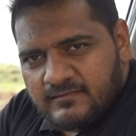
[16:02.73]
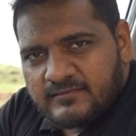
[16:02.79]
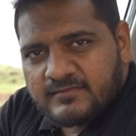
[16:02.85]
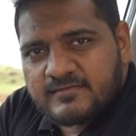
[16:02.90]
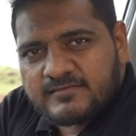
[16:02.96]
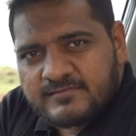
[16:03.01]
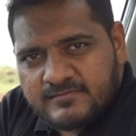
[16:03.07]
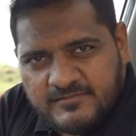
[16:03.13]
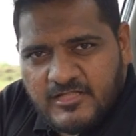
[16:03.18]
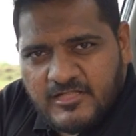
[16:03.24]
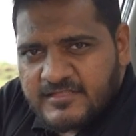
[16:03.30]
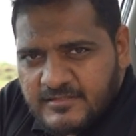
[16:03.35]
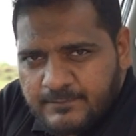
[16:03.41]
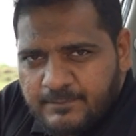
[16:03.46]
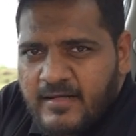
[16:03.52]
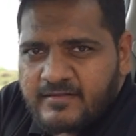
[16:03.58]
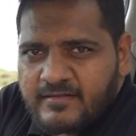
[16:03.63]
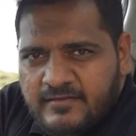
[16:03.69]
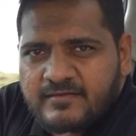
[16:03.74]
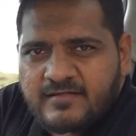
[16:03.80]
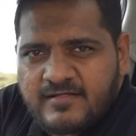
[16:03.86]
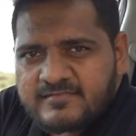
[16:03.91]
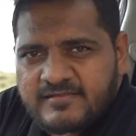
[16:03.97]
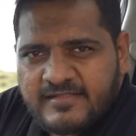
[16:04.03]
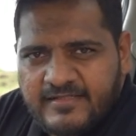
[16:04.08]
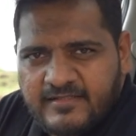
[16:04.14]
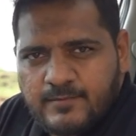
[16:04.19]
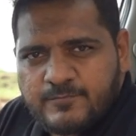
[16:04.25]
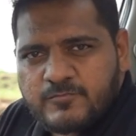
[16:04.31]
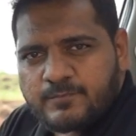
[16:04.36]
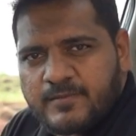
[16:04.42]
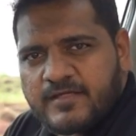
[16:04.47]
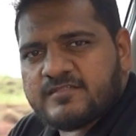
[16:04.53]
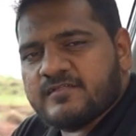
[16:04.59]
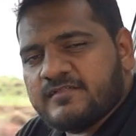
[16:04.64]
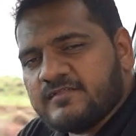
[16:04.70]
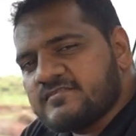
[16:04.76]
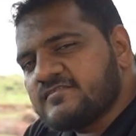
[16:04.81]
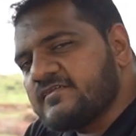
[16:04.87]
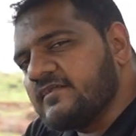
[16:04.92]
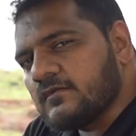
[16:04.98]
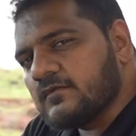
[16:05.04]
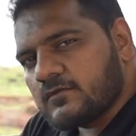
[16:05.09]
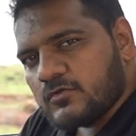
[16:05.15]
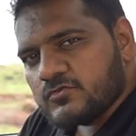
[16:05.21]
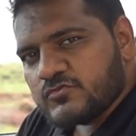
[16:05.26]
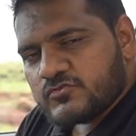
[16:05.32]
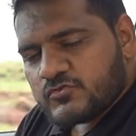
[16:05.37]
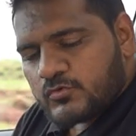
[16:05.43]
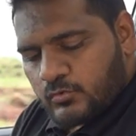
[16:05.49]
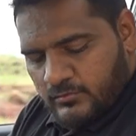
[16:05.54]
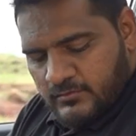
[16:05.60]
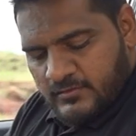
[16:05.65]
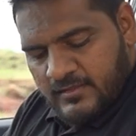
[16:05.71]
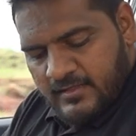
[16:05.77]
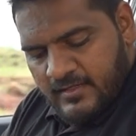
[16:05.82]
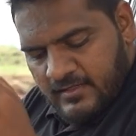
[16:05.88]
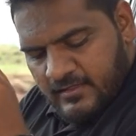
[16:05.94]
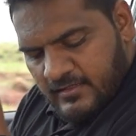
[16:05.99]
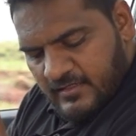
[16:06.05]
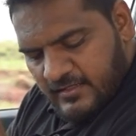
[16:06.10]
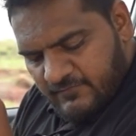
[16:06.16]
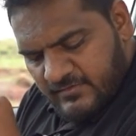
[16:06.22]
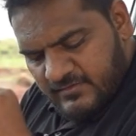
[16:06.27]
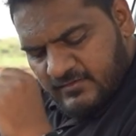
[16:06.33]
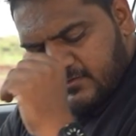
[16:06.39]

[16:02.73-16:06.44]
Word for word: this charging pad, it does eat up space in the center console. Even